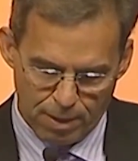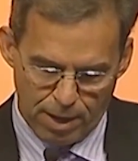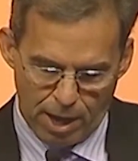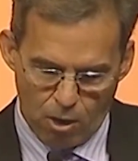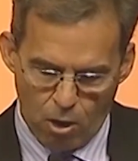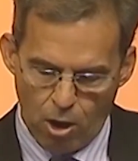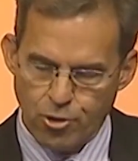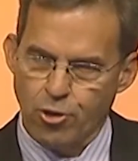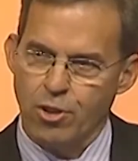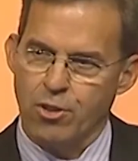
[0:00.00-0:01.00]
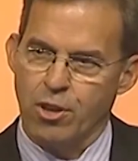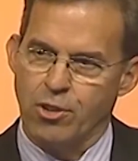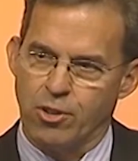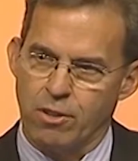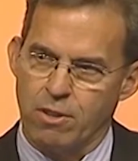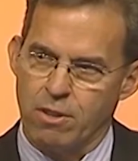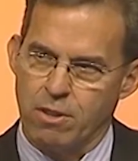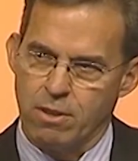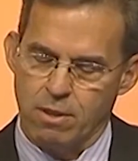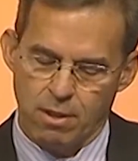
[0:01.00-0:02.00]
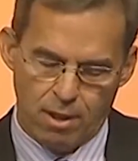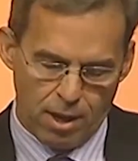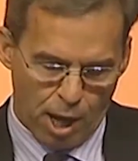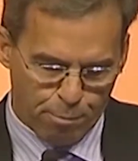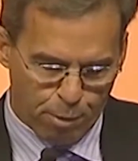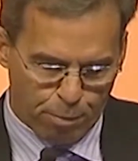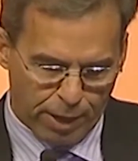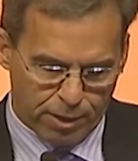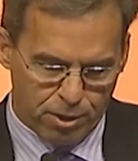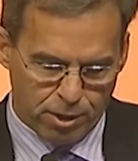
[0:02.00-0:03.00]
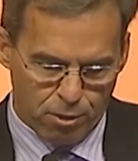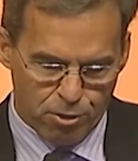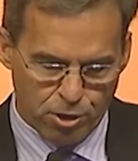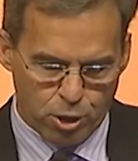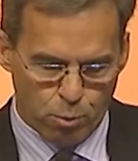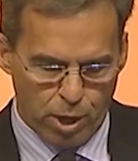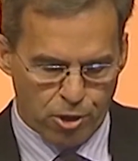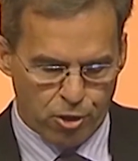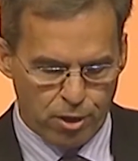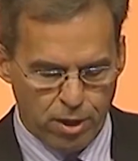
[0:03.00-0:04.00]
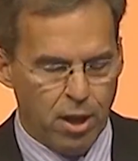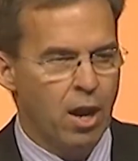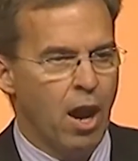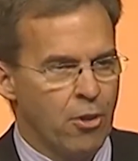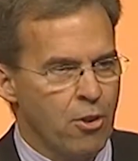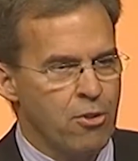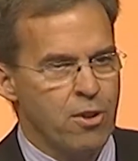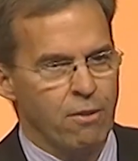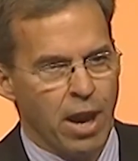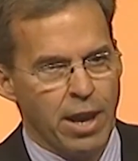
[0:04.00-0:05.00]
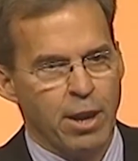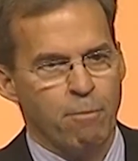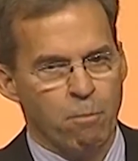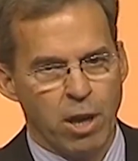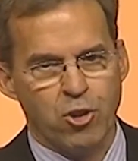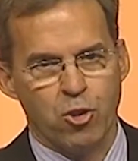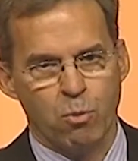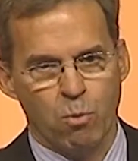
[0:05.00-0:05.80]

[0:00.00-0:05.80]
how hard your decisions, how perplexing your situation, others have had it much